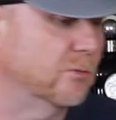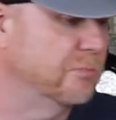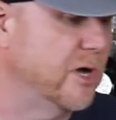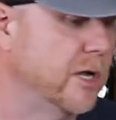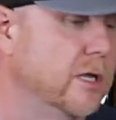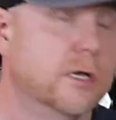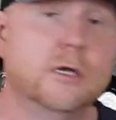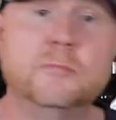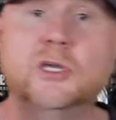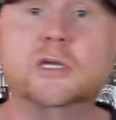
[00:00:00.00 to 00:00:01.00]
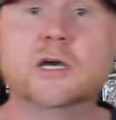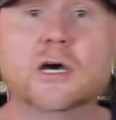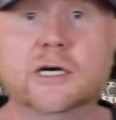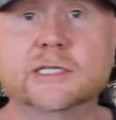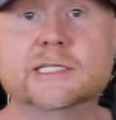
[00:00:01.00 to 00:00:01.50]
but
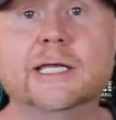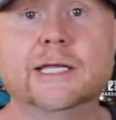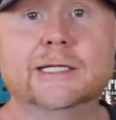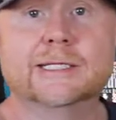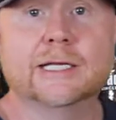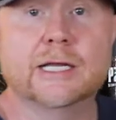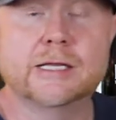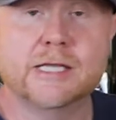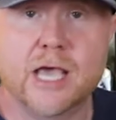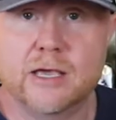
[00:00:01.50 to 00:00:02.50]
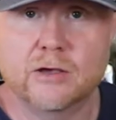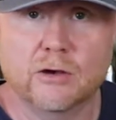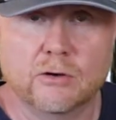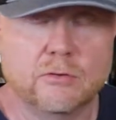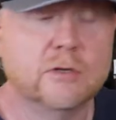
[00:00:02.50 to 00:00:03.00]
because it is an
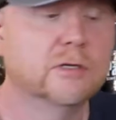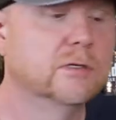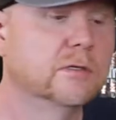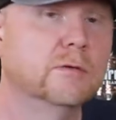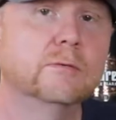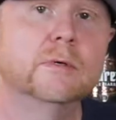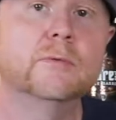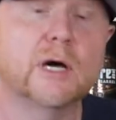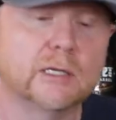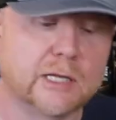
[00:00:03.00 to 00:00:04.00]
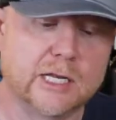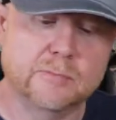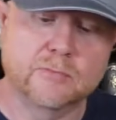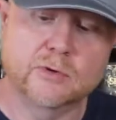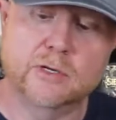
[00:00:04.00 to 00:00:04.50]
añejo, we want to let
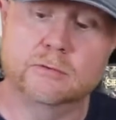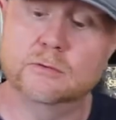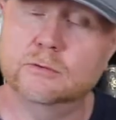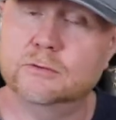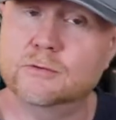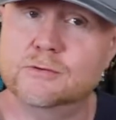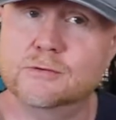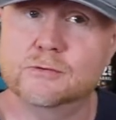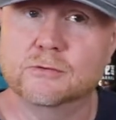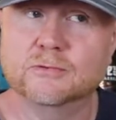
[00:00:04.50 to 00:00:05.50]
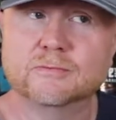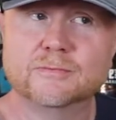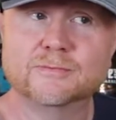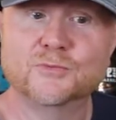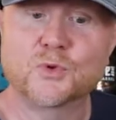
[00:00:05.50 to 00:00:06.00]
it breathe. Ooh,
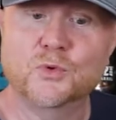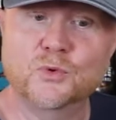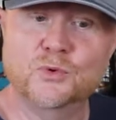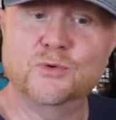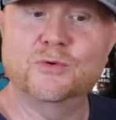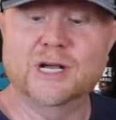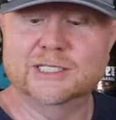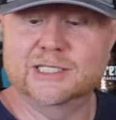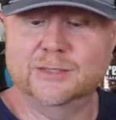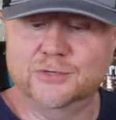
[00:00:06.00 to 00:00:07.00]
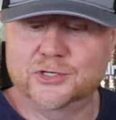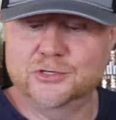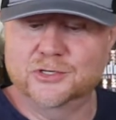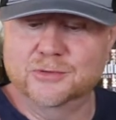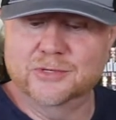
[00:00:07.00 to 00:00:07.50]
ooh, I see what
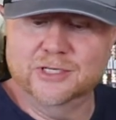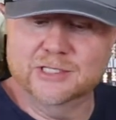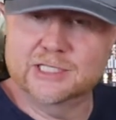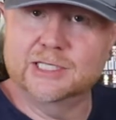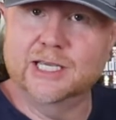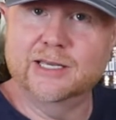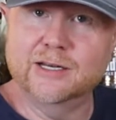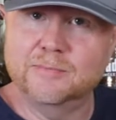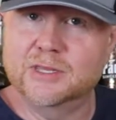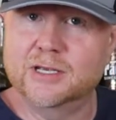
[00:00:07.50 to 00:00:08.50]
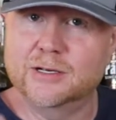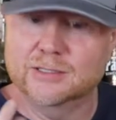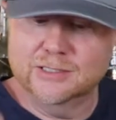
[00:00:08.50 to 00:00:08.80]
you're doing. You're sneaking up there,